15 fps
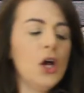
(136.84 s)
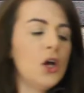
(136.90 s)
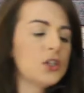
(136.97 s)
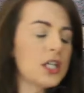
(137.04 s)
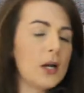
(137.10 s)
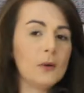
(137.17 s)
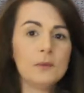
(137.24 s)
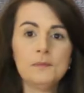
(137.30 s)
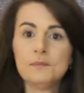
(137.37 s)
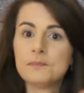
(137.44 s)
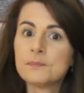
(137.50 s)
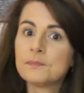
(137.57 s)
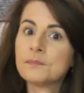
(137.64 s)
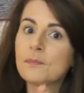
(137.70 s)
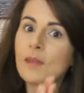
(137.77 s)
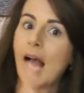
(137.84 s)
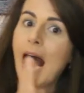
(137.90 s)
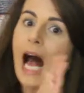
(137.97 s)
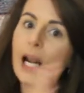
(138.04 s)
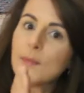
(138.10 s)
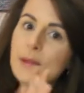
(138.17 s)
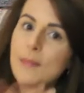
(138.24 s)
So,
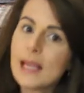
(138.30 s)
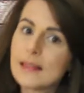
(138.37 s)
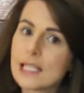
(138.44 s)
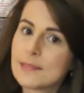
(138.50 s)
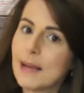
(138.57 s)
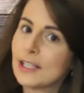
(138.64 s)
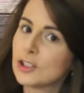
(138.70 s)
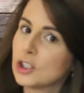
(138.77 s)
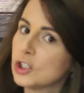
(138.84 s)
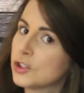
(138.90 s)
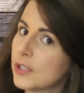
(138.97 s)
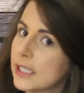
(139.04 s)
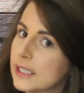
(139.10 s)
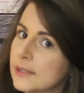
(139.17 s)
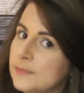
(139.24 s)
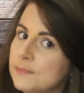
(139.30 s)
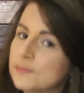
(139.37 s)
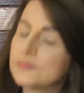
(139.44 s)
how do we make this magical drink?